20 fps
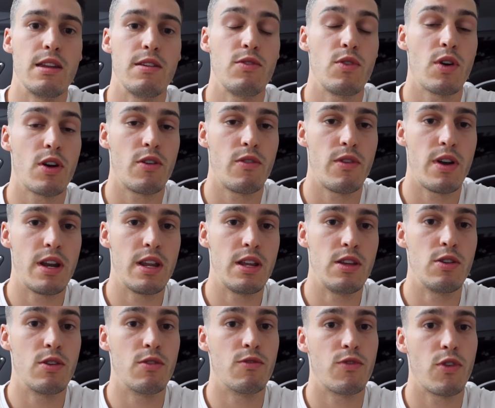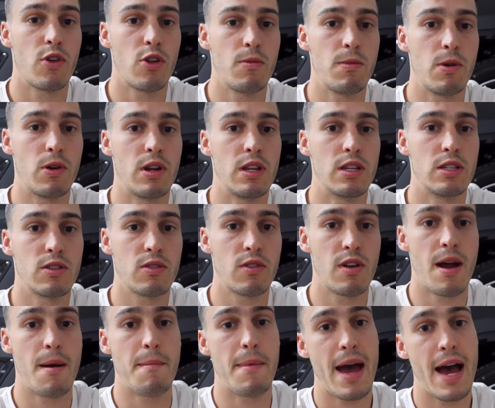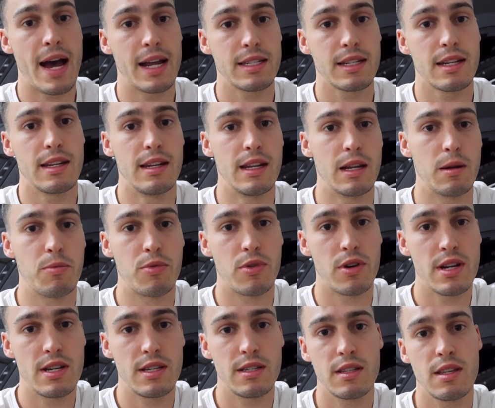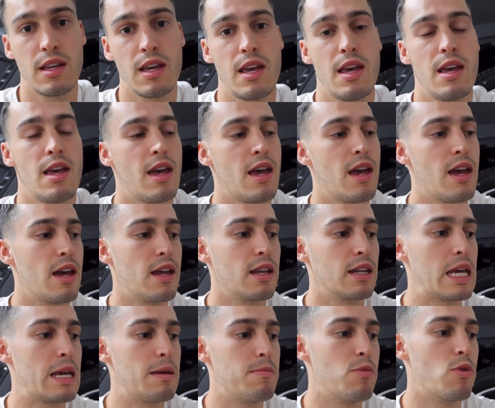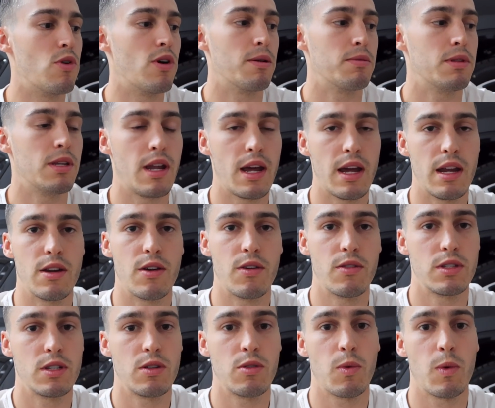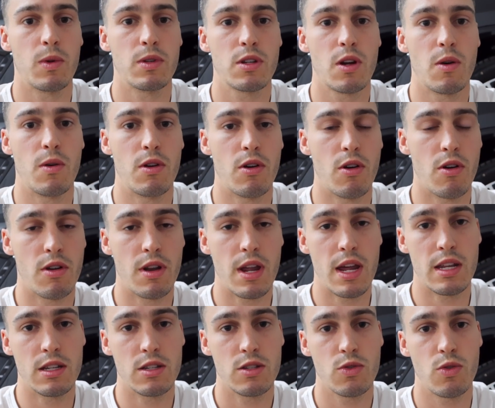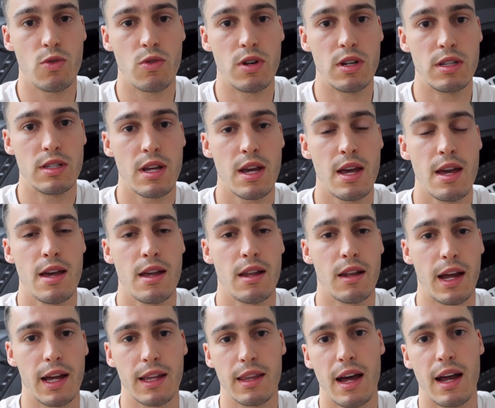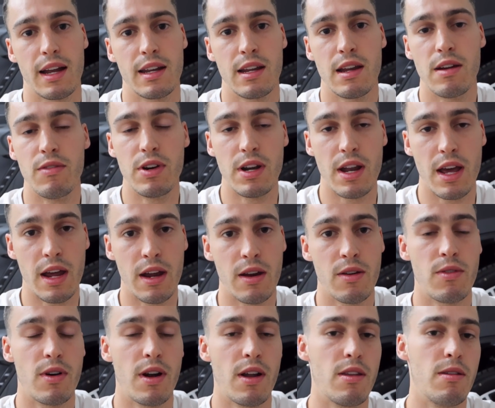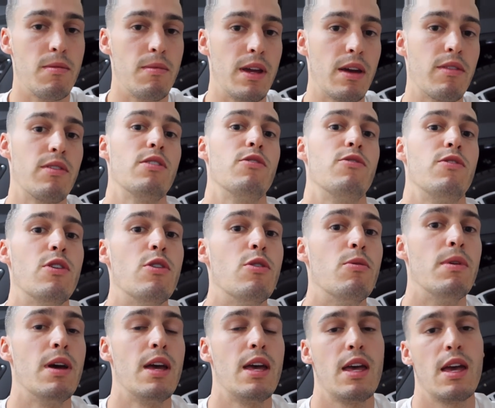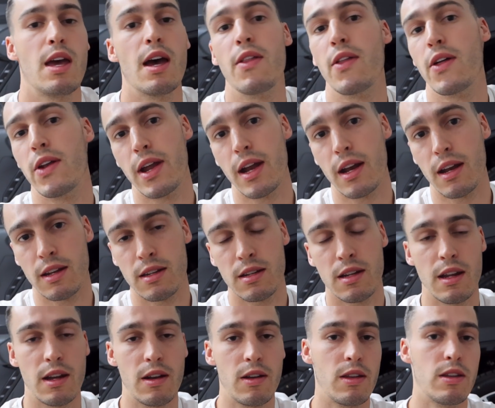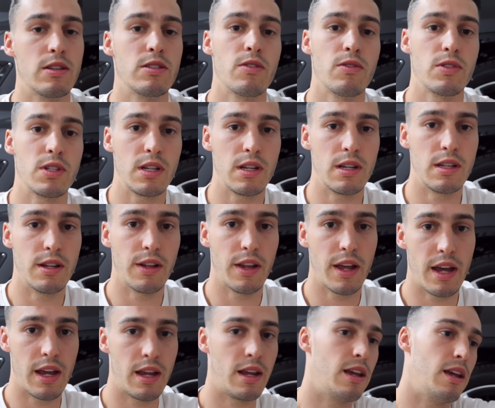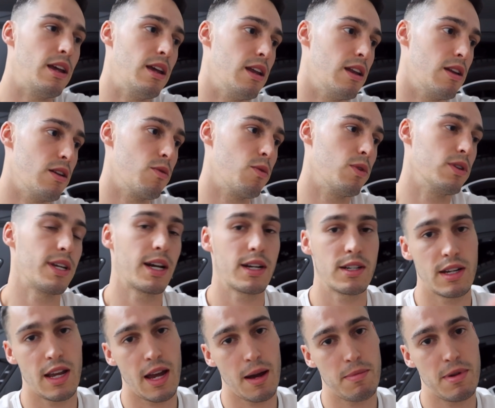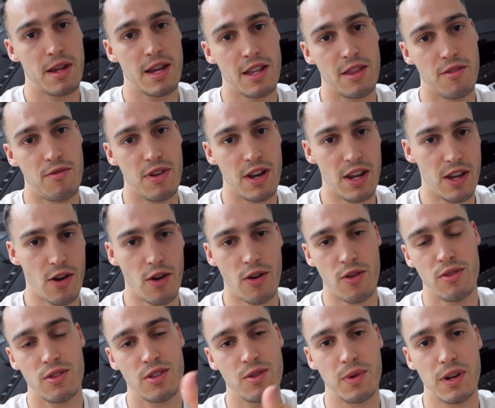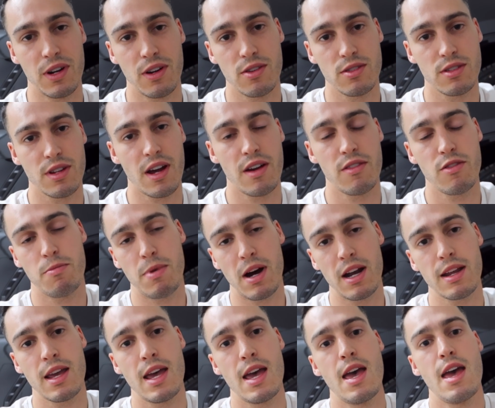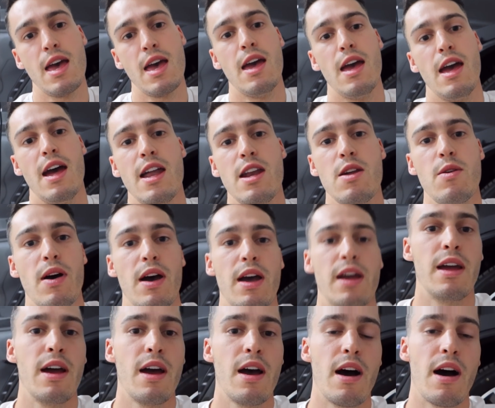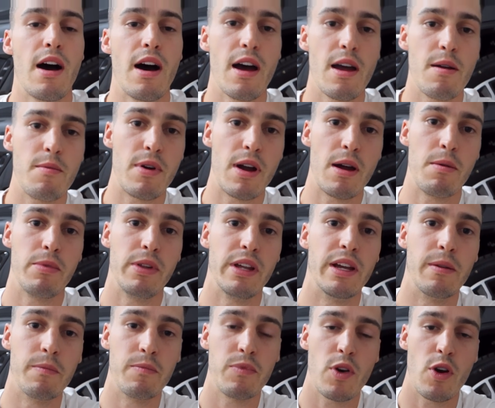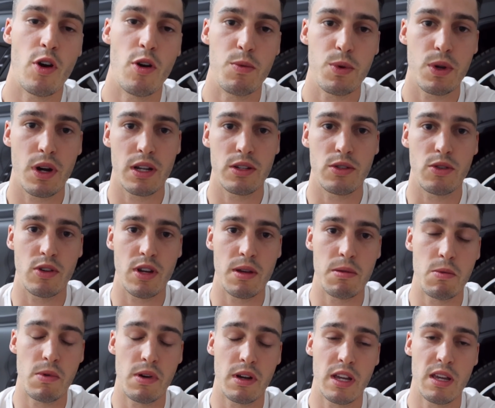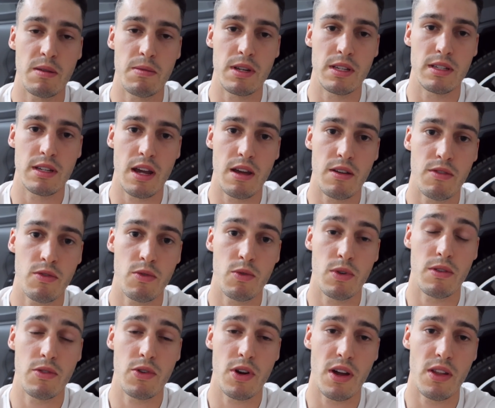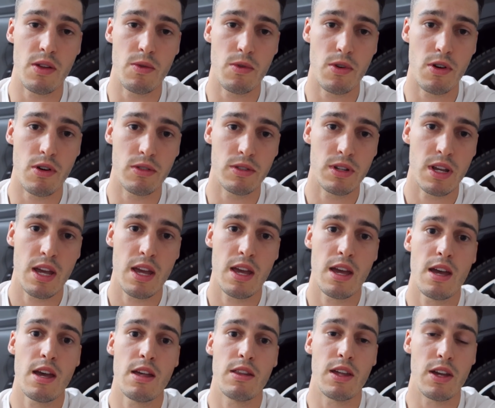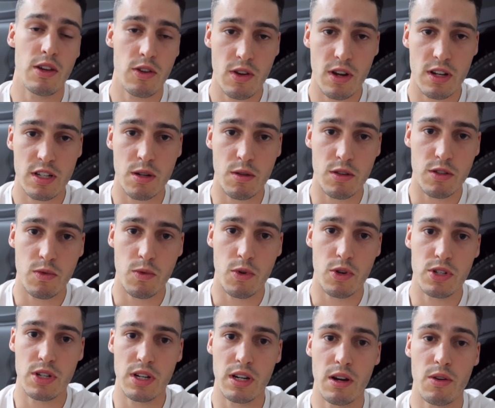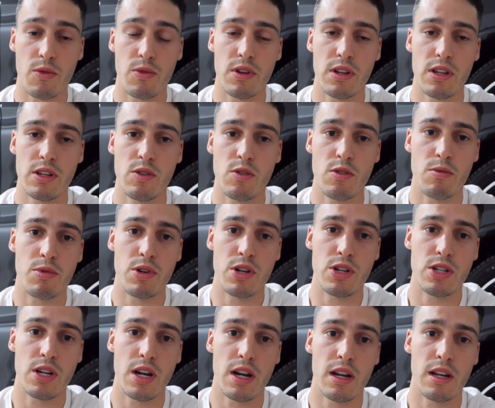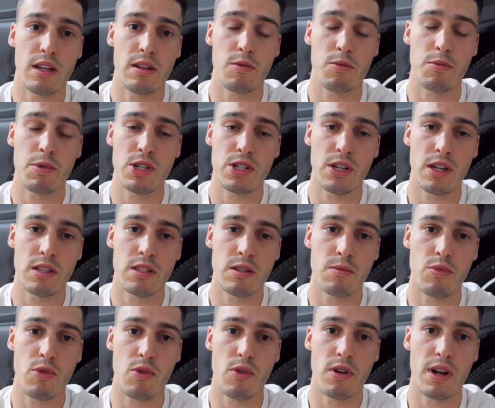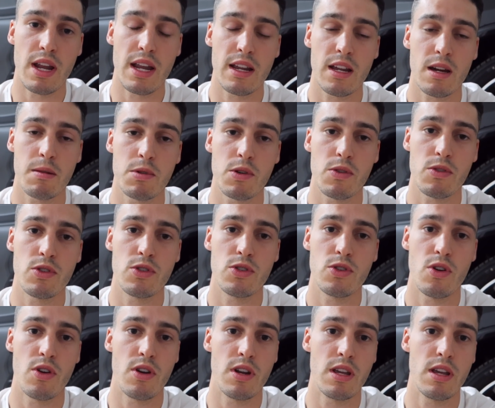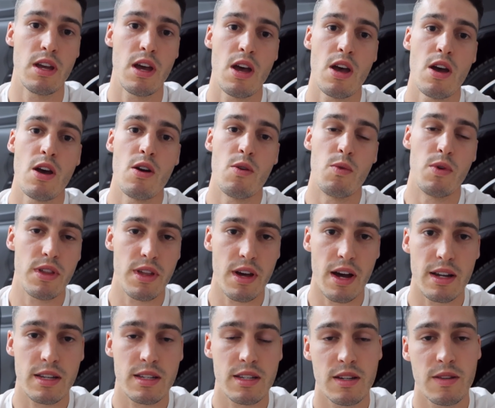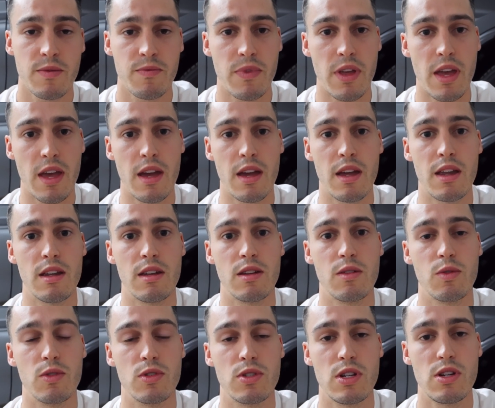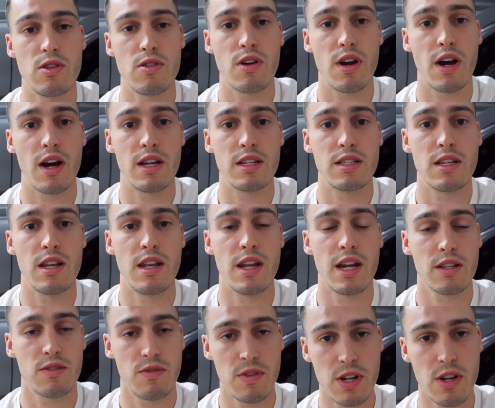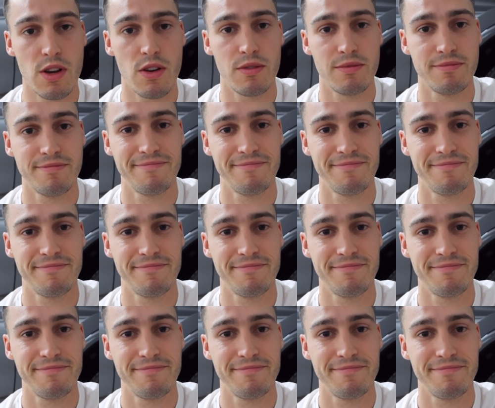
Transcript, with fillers: if you aren't already, you can follow me on Instagram at Nick Priest and keep more up to date, obviously, with what's going on and stories like that every day, rather than me having to film and then edit. And then there's obviously a delay in what's actually happening in the video to when it goes live. But anyway, I am rambling. Hope you guys are all keeping well, keeping safe, wherever you are in the world. Thank you guys so much for watching. I really do appreciate it. Appreciate the support and coming on this journey with us. And we'll see you guys next video.